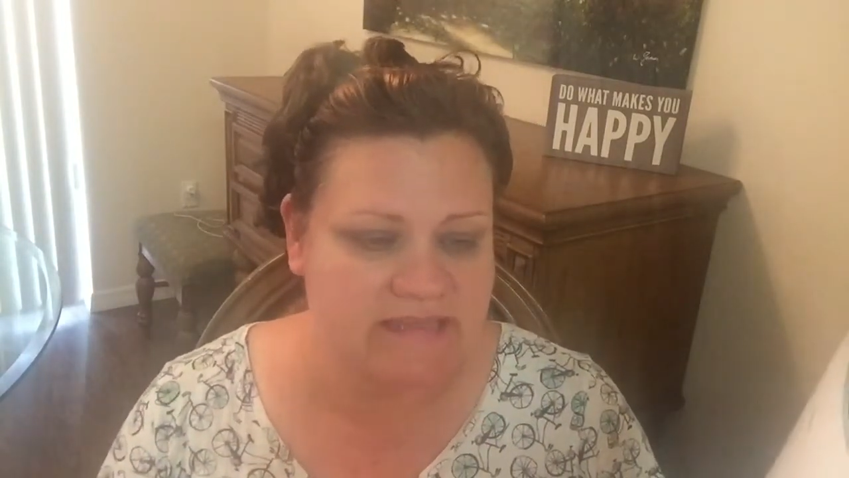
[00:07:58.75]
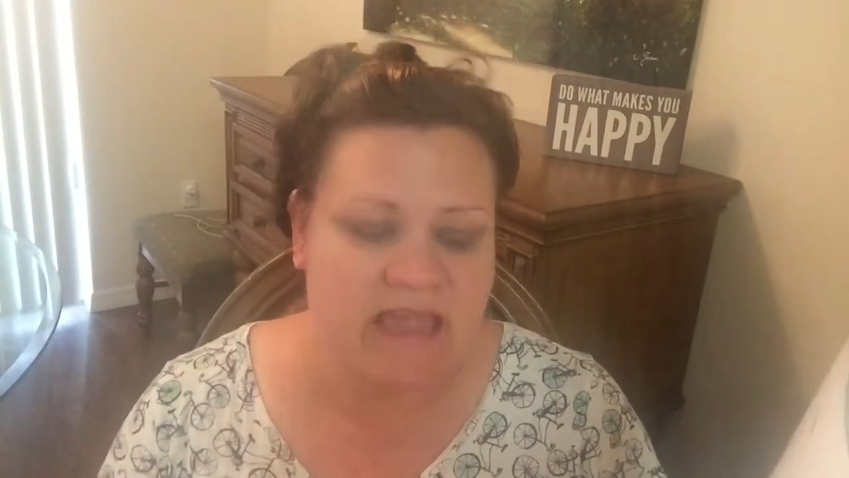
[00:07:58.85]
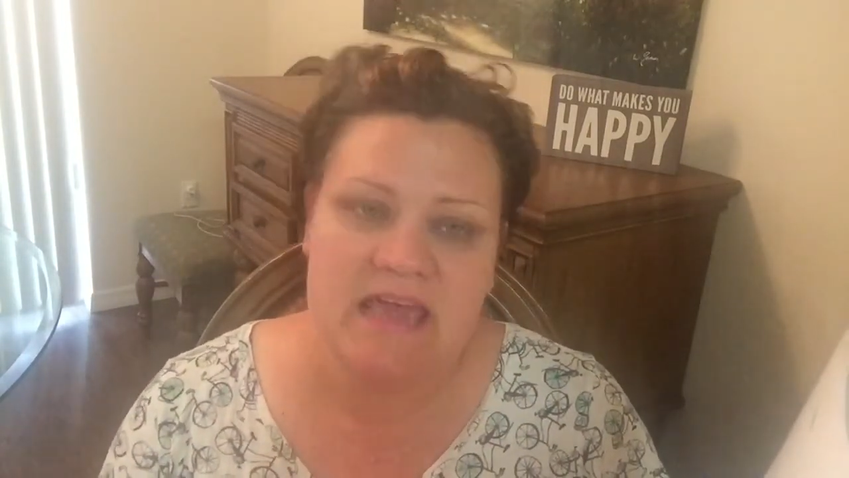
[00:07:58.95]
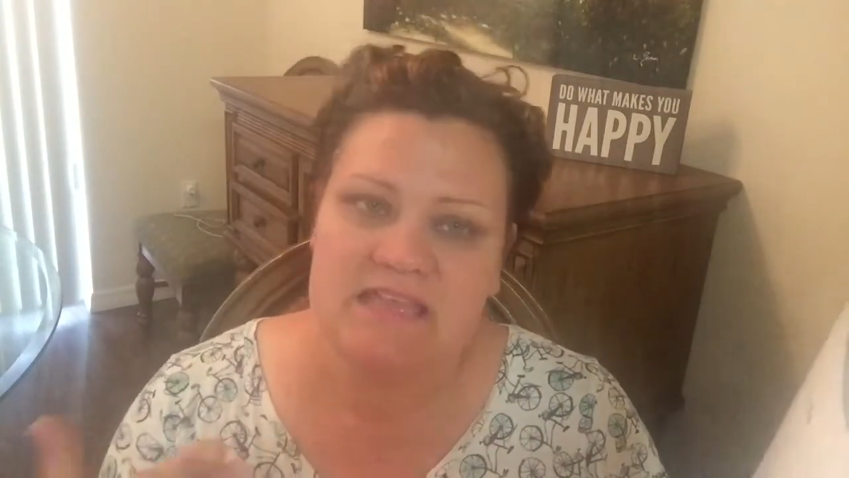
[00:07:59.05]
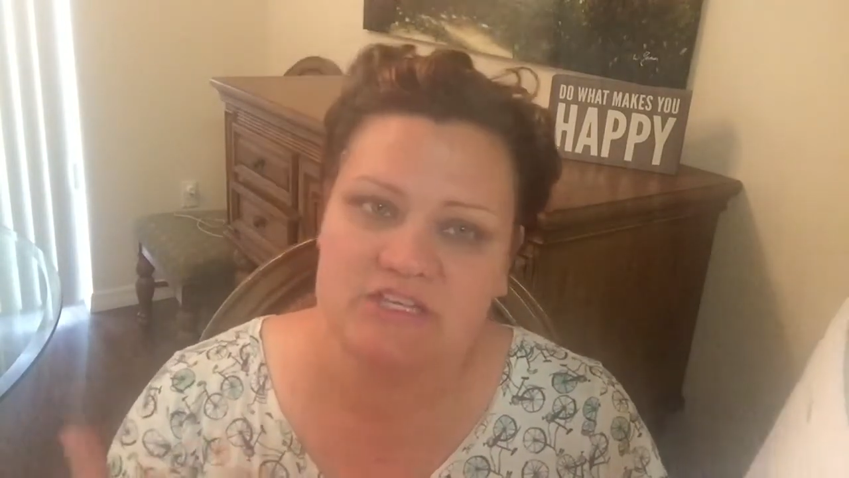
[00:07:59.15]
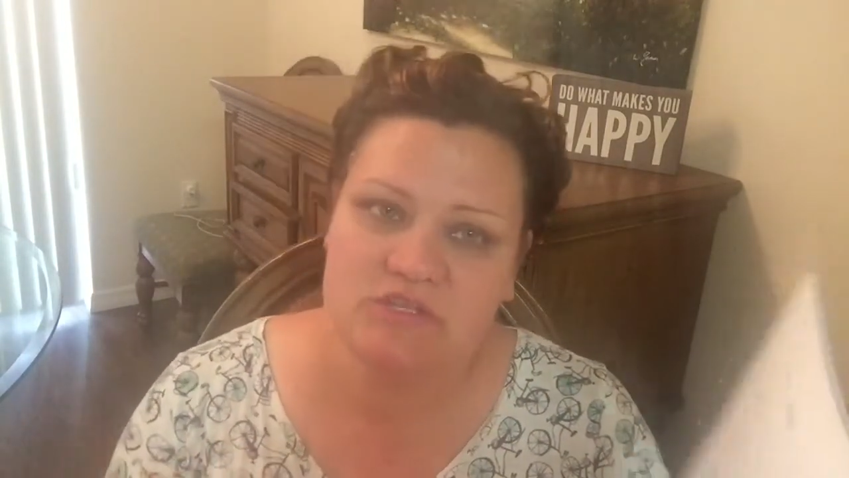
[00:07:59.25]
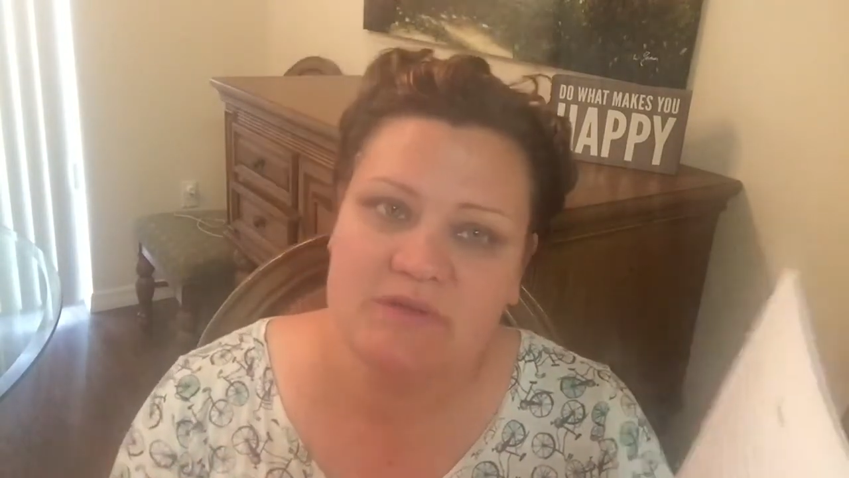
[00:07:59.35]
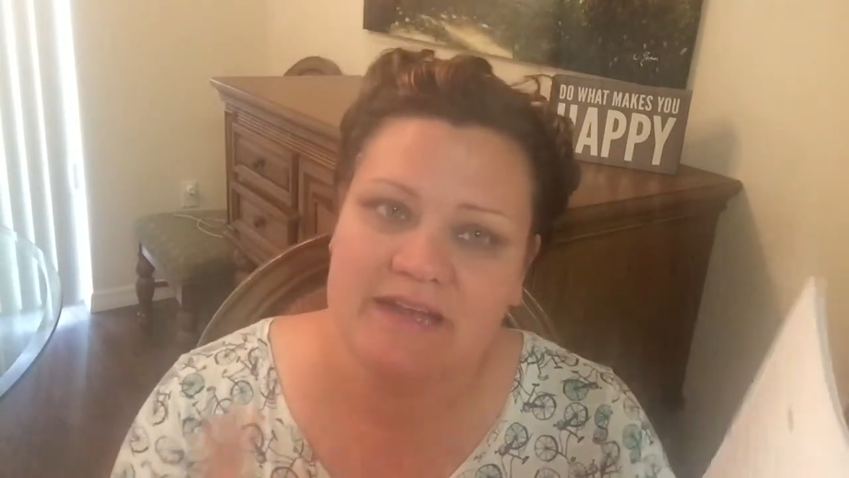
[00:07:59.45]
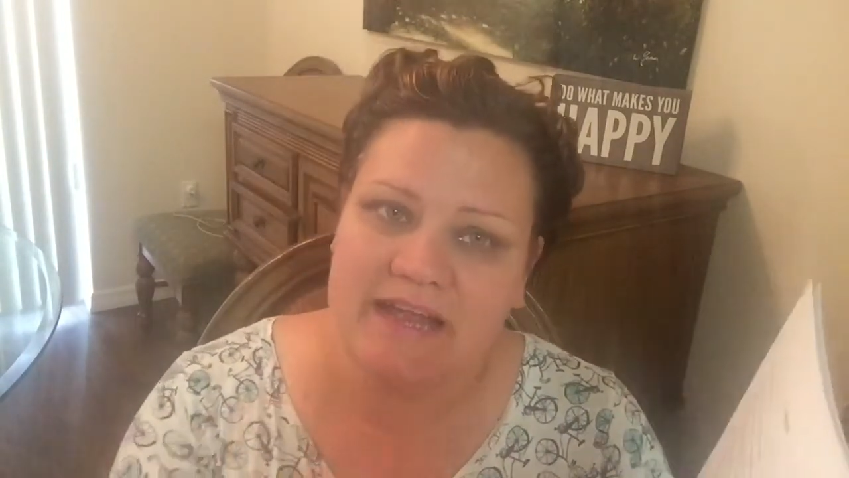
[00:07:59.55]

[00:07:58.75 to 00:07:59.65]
that you can